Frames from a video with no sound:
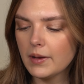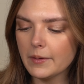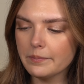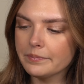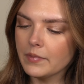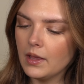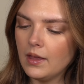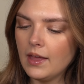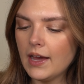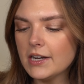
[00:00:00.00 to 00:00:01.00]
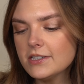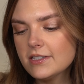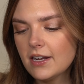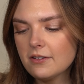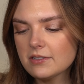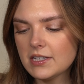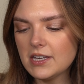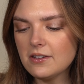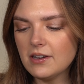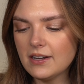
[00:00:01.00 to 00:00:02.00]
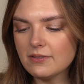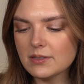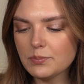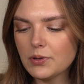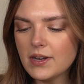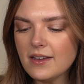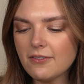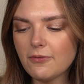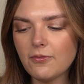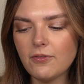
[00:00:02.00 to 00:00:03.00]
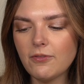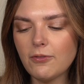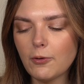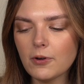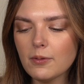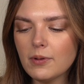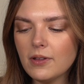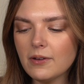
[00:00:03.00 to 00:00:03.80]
But I just thought it was cute and it was pretty affordable.